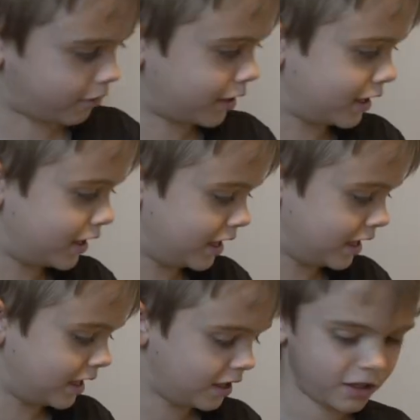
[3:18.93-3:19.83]
What?
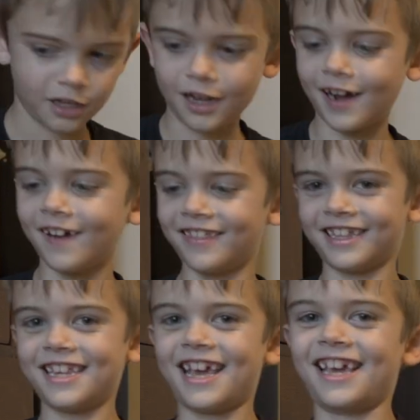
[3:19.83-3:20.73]
Oh,
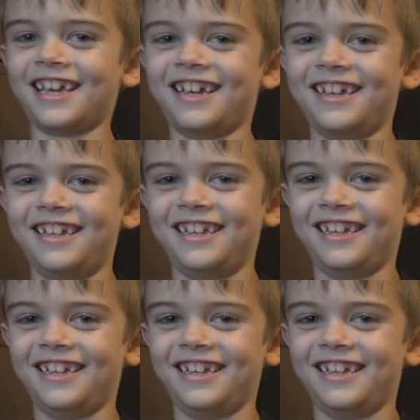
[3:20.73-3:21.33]
the tank.